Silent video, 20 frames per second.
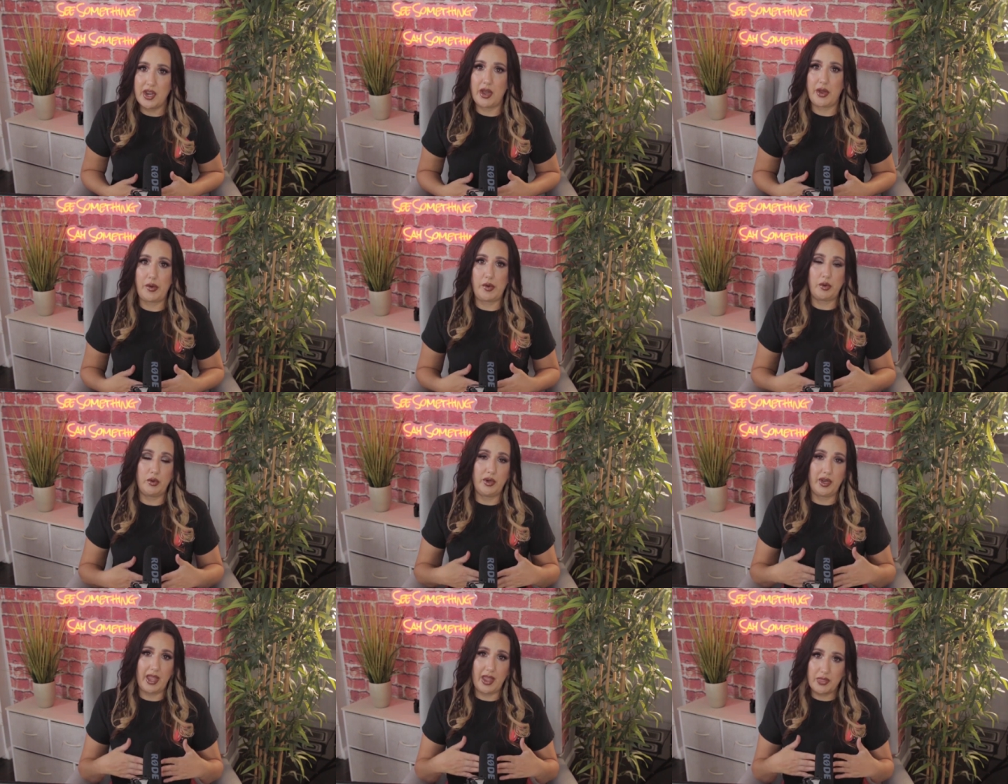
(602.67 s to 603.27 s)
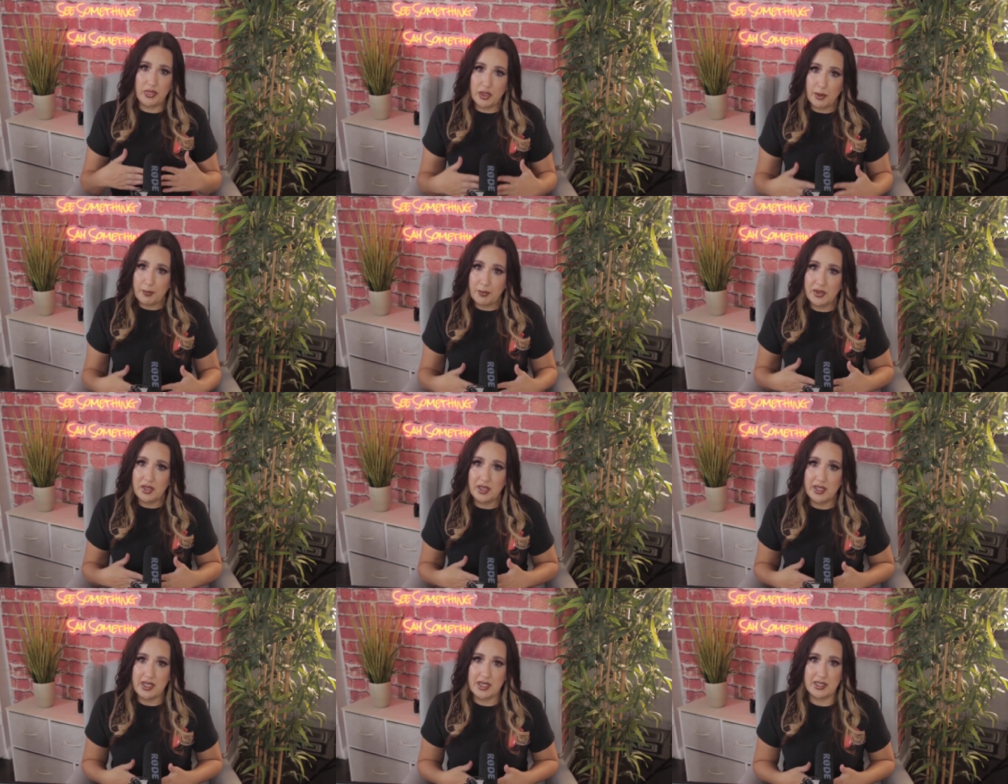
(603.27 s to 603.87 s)
know and the
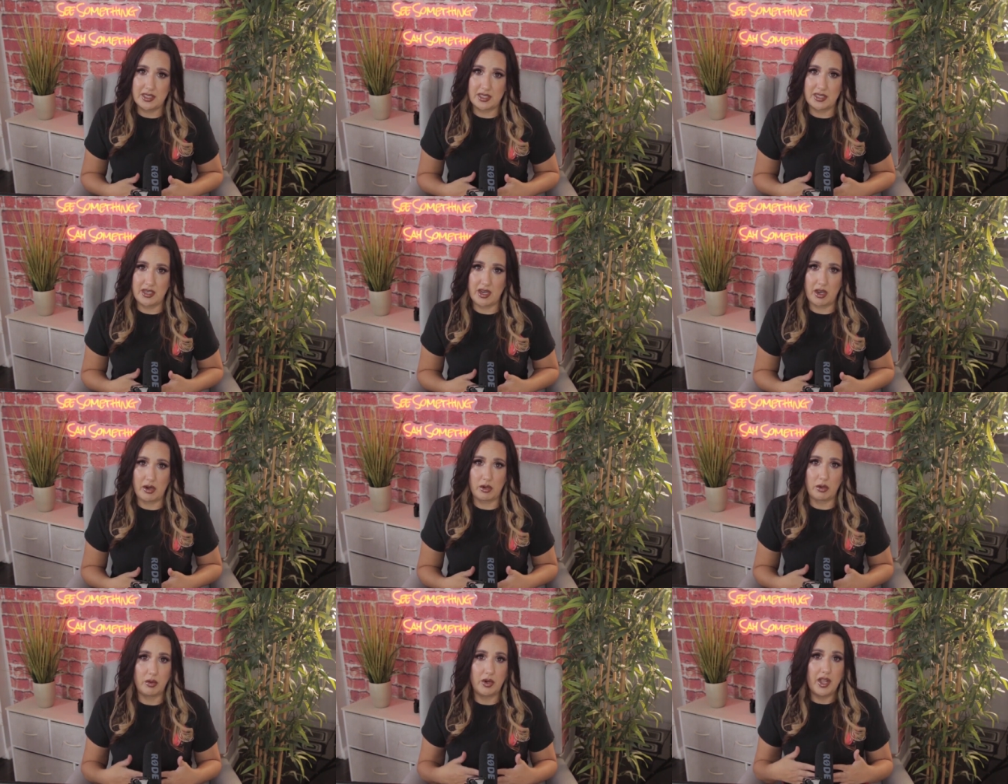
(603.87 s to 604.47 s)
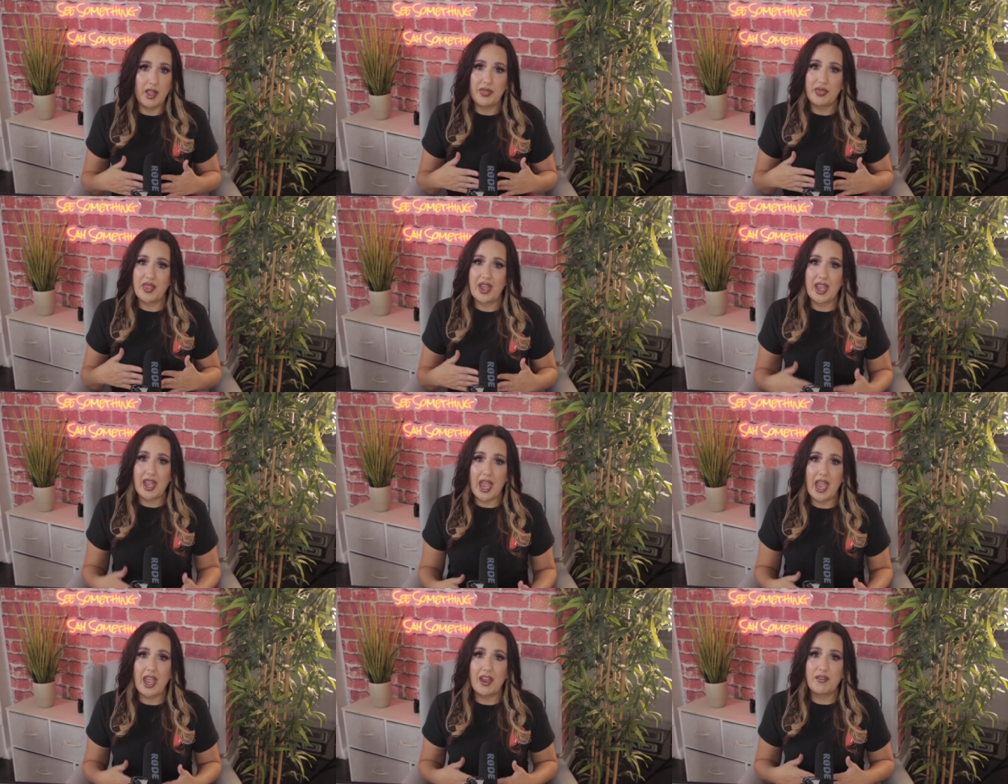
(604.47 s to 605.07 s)
police know
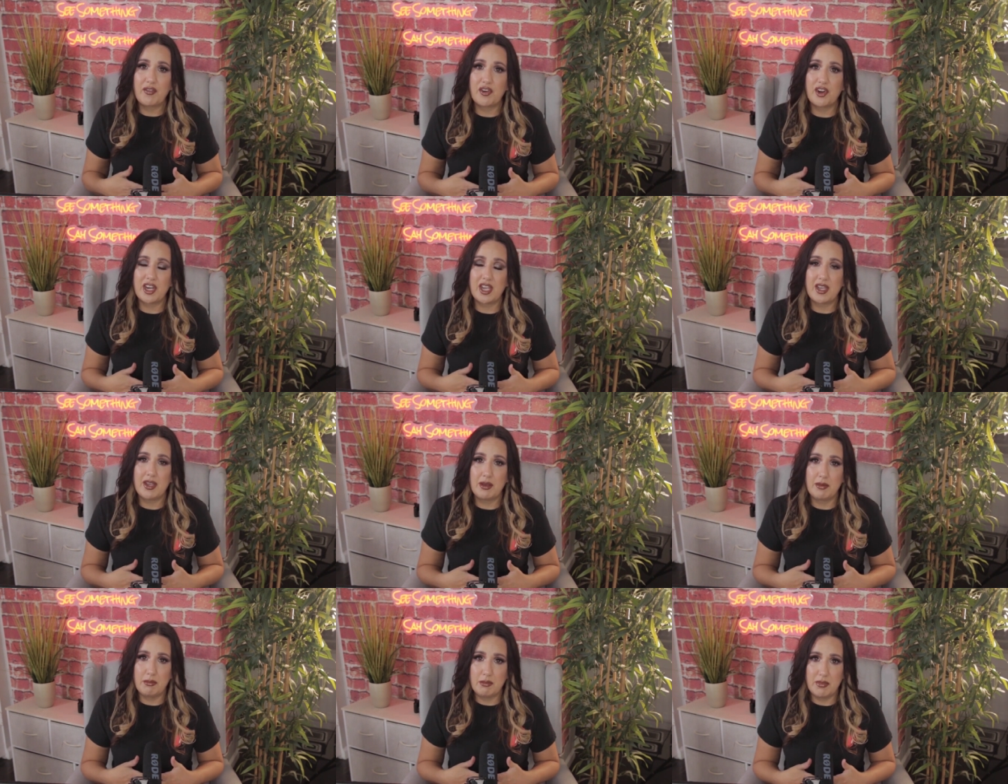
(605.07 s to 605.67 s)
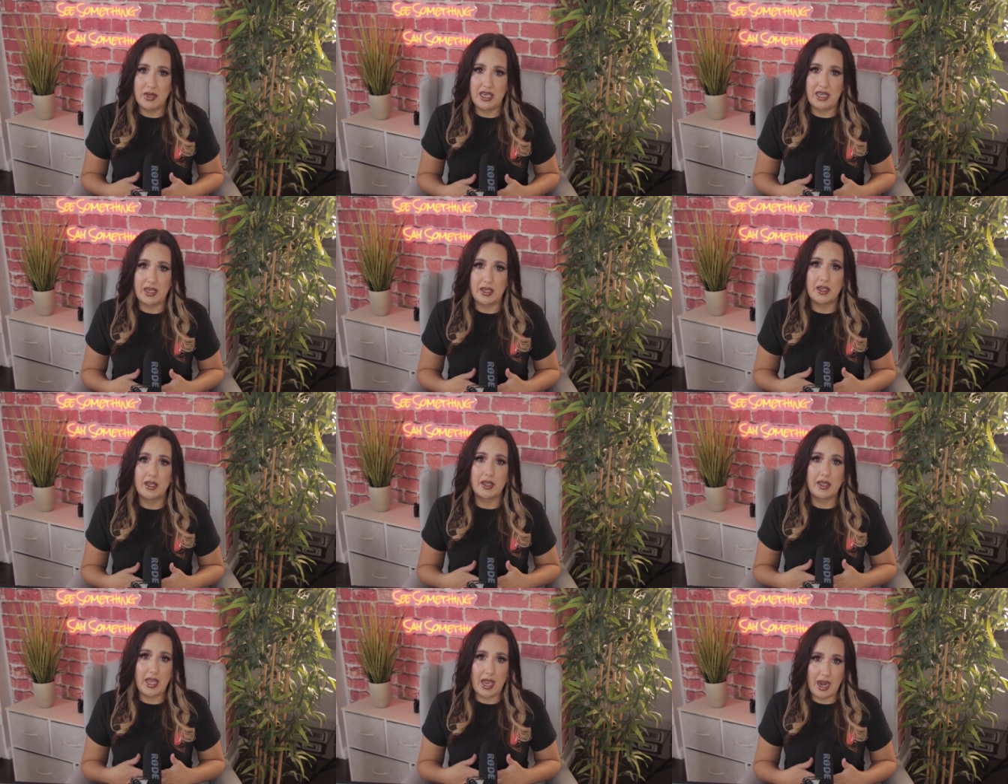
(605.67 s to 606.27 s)
that every
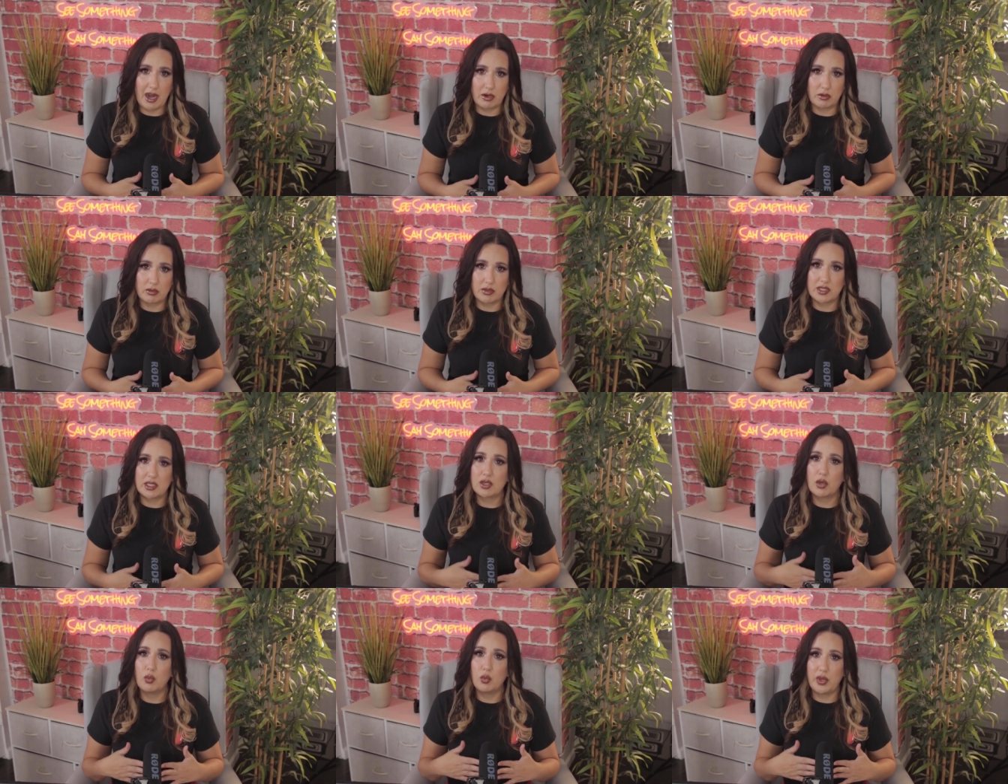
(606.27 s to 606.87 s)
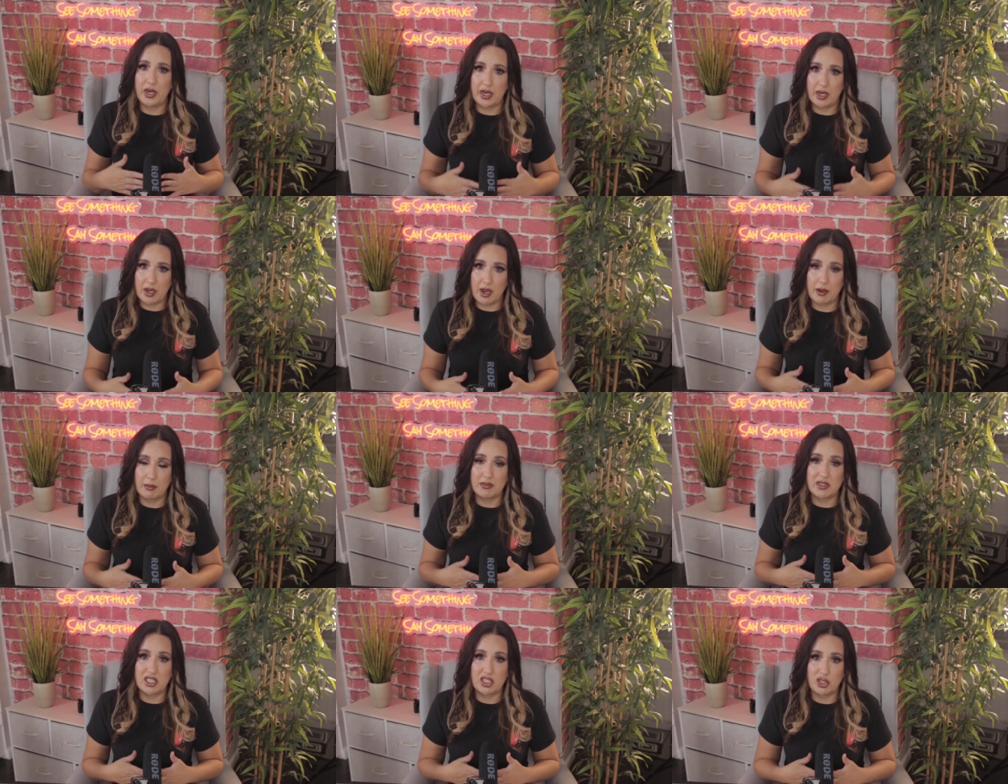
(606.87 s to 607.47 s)
minute counts when it
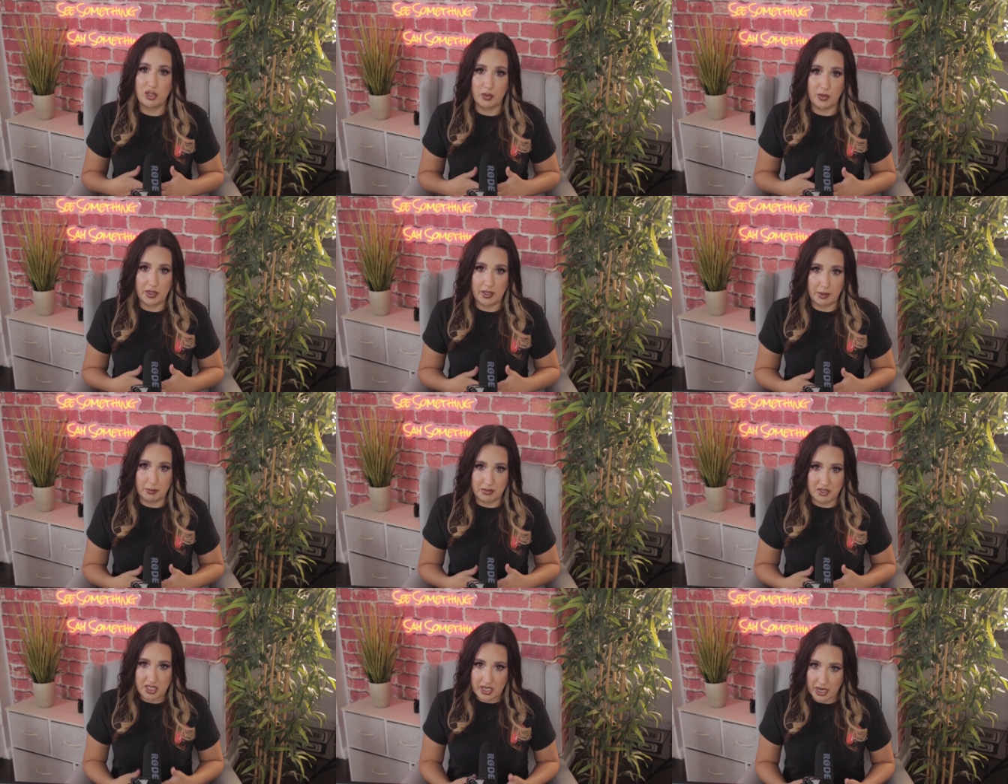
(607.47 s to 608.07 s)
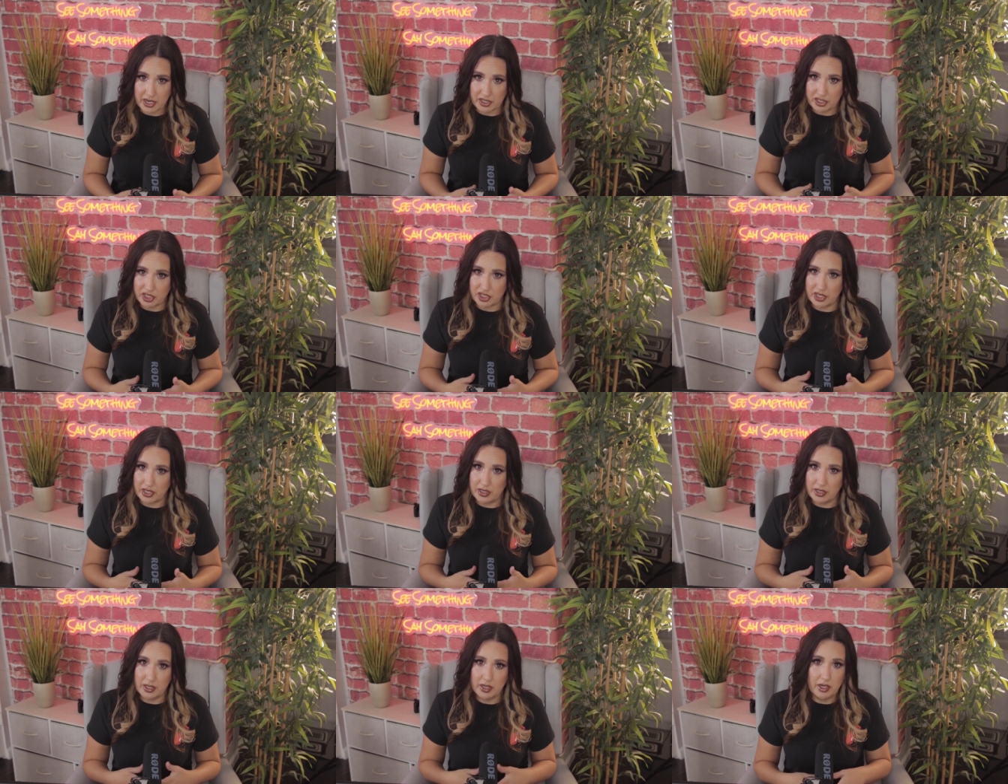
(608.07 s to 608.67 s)
comes to an
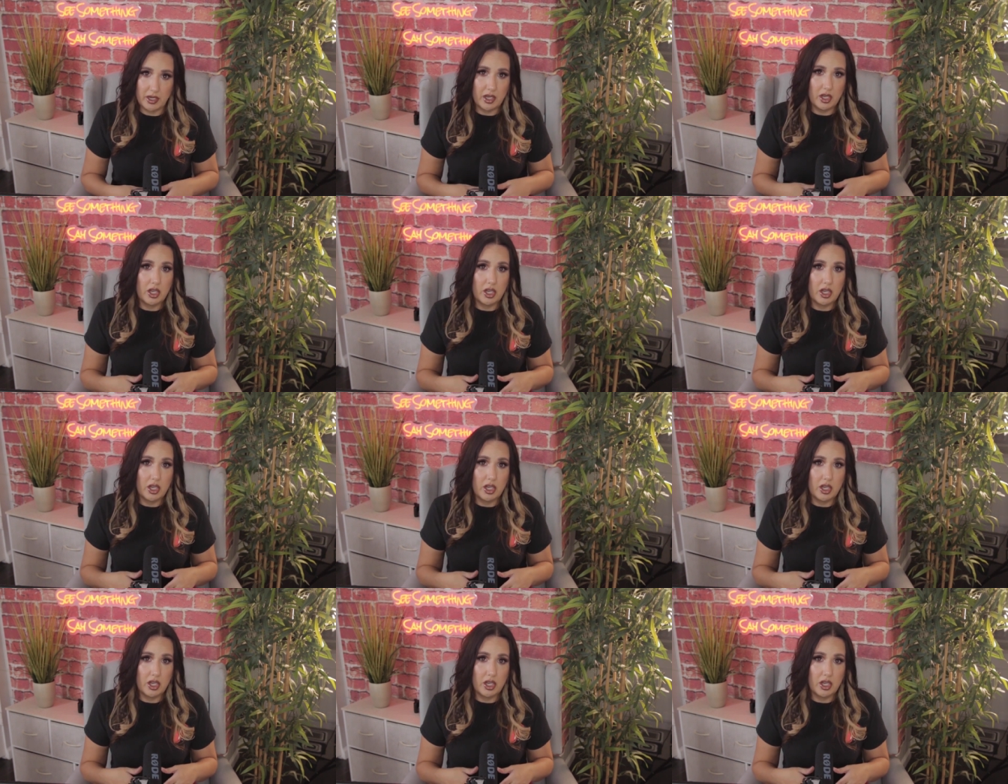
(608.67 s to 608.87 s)
abduction.